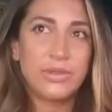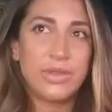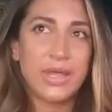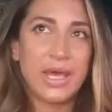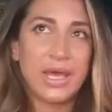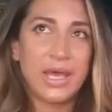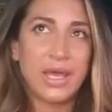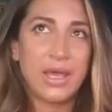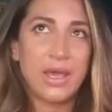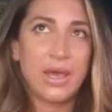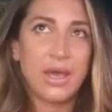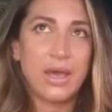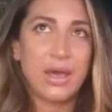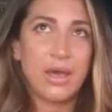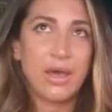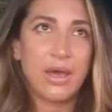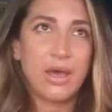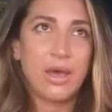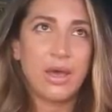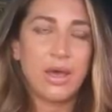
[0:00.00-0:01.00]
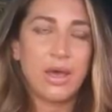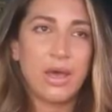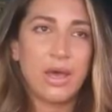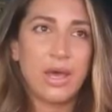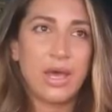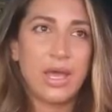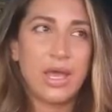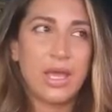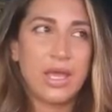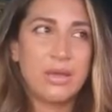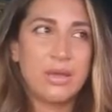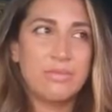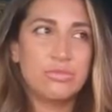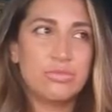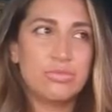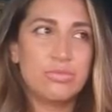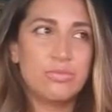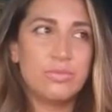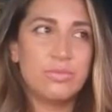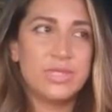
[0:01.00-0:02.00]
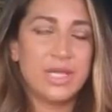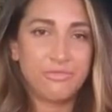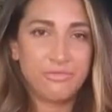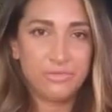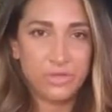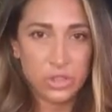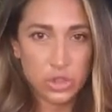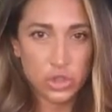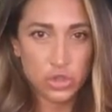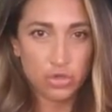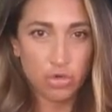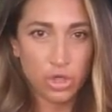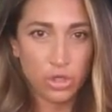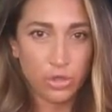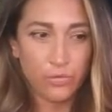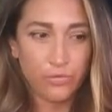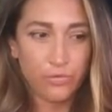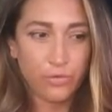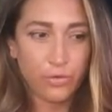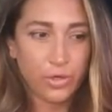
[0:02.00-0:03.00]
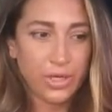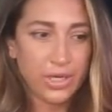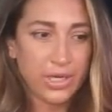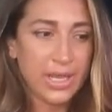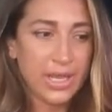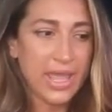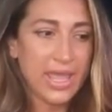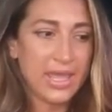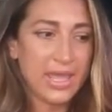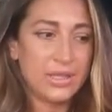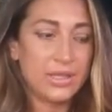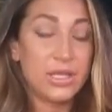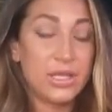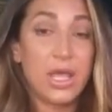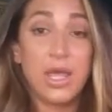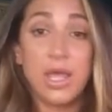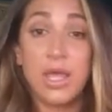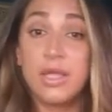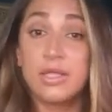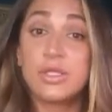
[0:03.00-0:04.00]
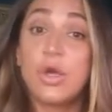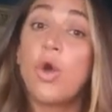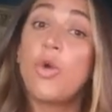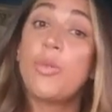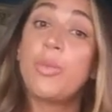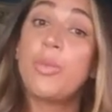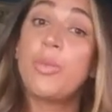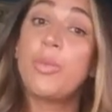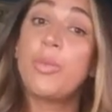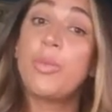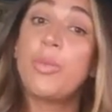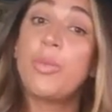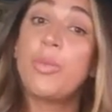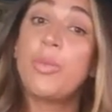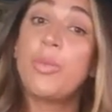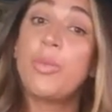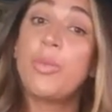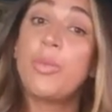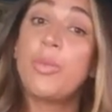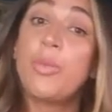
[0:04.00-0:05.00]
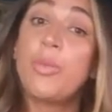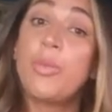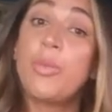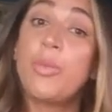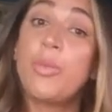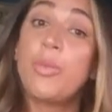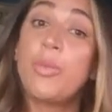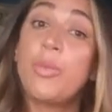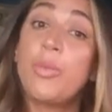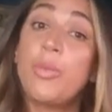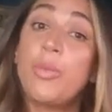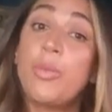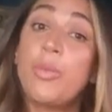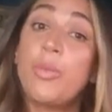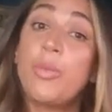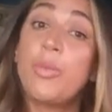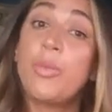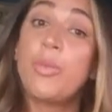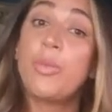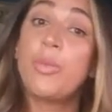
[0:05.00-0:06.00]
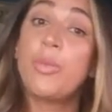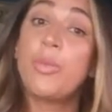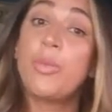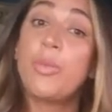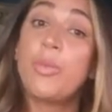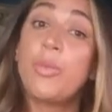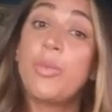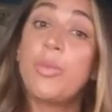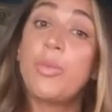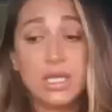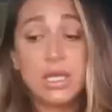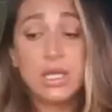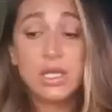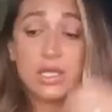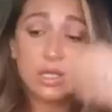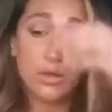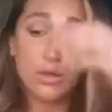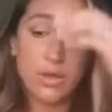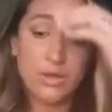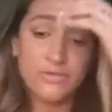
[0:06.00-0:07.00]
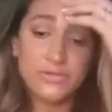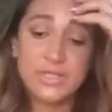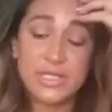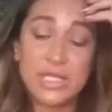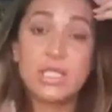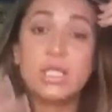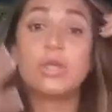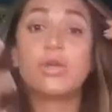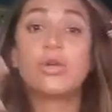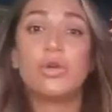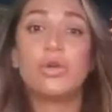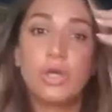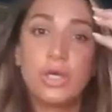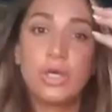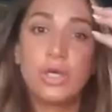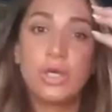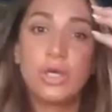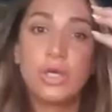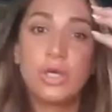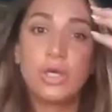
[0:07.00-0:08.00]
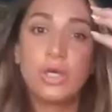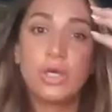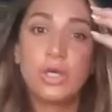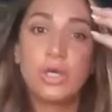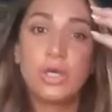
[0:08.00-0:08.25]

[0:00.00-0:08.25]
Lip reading: that I am definitely stronger for it, and it's opened up a lot of good relationships where I can, you know, I see the good, in